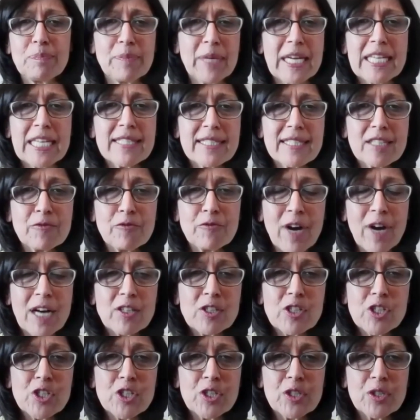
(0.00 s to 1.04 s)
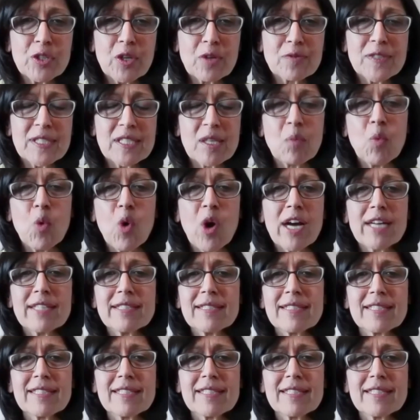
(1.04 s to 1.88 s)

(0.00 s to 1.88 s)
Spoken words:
basic function of someone,